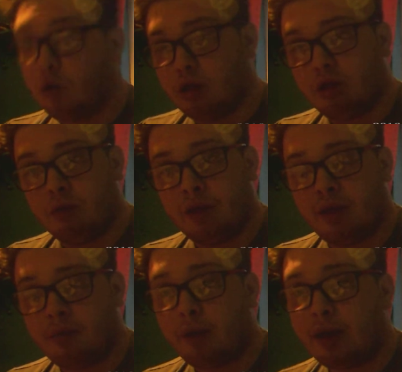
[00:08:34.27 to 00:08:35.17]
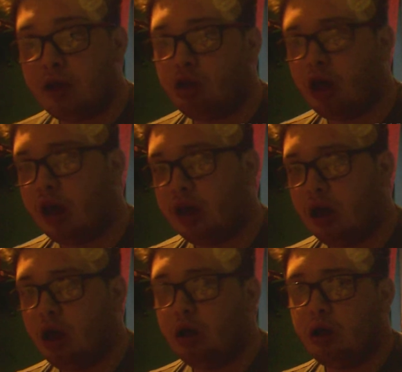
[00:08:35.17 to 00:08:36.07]
like, like my friends, they've got
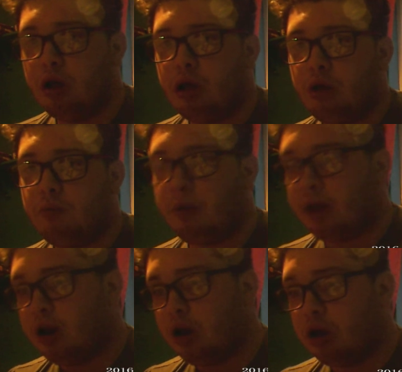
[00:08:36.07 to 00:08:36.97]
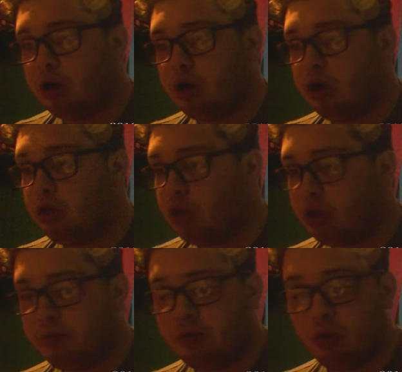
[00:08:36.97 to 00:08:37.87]
autism and like my mate Shane,
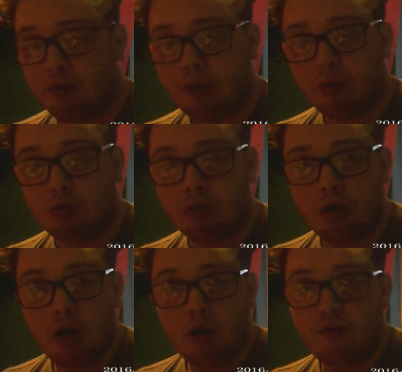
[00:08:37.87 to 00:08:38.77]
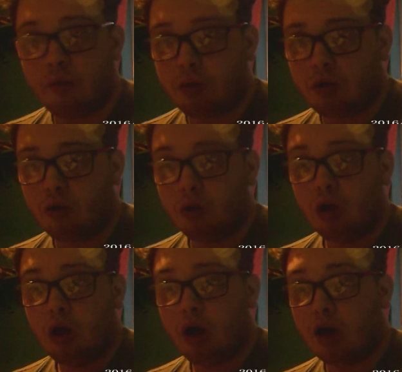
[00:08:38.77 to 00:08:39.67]
my mate Luke, those sort of
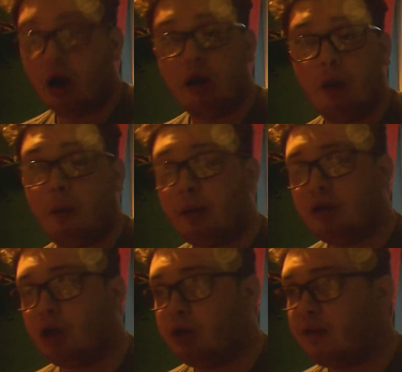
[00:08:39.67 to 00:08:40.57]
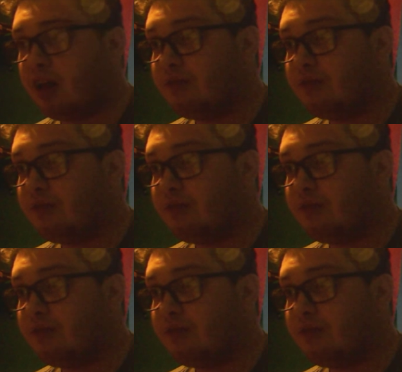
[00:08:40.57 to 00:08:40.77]
people from school.